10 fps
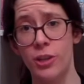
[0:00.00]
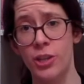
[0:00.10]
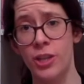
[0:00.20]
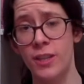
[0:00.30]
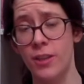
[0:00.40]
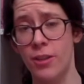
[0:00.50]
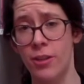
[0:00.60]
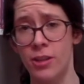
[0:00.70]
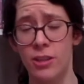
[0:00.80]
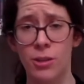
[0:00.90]
she's
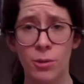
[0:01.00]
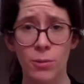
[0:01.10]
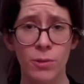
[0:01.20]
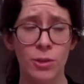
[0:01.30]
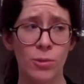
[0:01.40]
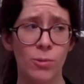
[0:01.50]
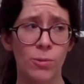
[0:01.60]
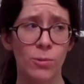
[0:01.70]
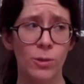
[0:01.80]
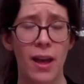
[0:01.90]
thirty-two years
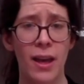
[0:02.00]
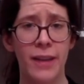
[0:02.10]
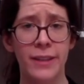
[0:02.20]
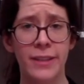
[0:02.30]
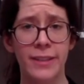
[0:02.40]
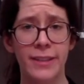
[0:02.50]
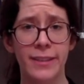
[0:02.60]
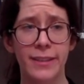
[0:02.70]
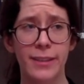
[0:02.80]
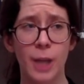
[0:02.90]
old and
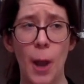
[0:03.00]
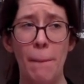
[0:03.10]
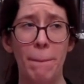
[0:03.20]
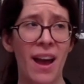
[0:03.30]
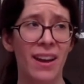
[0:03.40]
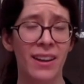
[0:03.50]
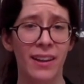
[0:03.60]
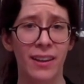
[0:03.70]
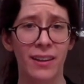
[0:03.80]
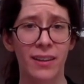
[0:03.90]
just
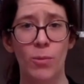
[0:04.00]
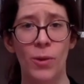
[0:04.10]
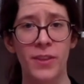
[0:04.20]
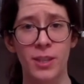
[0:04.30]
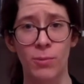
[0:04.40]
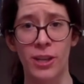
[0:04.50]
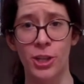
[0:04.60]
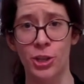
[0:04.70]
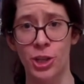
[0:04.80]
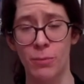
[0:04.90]
unpacking what this
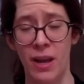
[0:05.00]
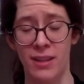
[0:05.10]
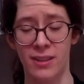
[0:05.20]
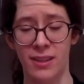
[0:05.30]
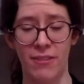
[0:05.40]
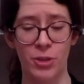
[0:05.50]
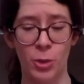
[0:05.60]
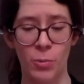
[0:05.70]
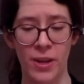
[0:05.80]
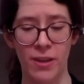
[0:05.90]
relationship has left
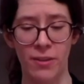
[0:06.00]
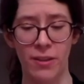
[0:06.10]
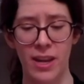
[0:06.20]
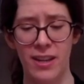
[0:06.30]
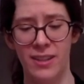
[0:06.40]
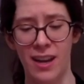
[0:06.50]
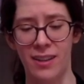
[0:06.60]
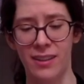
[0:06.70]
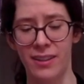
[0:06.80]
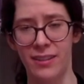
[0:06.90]
her with,
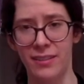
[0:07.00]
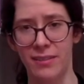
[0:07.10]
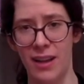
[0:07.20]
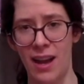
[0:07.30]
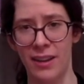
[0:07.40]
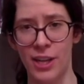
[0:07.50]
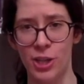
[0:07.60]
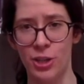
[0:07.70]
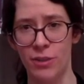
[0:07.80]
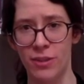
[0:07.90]
tackling
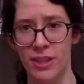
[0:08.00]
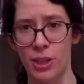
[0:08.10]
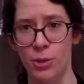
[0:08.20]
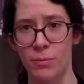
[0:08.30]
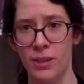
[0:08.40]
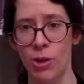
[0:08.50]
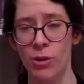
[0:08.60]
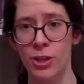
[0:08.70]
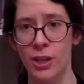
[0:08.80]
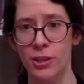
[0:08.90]
allegations of sexual
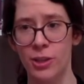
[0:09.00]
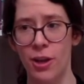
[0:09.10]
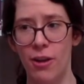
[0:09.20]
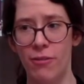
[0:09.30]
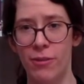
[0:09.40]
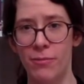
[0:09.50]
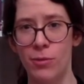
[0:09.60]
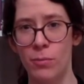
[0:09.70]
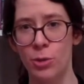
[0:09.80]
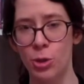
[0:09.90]
misconduct from
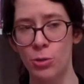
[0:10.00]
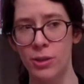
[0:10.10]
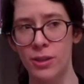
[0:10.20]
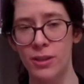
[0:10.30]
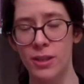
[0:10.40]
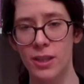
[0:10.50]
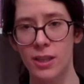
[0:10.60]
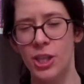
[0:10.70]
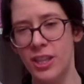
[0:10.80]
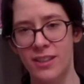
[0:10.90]
former students.
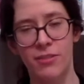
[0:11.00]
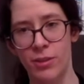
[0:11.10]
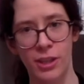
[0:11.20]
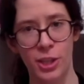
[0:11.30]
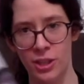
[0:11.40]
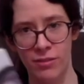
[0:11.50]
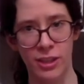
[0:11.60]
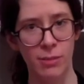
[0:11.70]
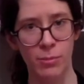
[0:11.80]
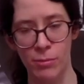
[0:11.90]
She doesn't feel like she's a
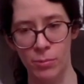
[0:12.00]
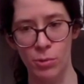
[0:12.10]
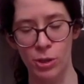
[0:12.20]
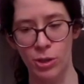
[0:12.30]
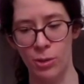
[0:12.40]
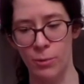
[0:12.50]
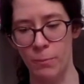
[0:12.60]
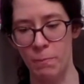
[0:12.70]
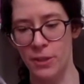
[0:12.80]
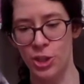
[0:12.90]
victim of abuse,
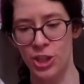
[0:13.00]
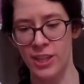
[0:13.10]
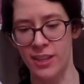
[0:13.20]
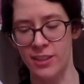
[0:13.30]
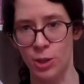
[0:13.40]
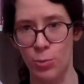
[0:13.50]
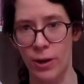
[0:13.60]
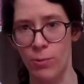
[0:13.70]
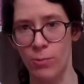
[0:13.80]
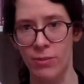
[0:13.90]
so she just has to
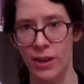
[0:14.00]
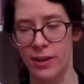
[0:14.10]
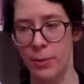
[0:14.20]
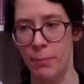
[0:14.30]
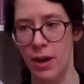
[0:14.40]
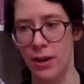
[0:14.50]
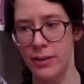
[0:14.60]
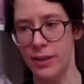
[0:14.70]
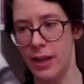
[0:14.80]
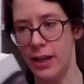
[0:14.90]
square all that in her
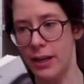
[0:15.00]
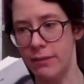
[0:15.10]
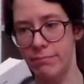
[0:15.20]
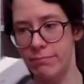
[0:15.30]
mind, and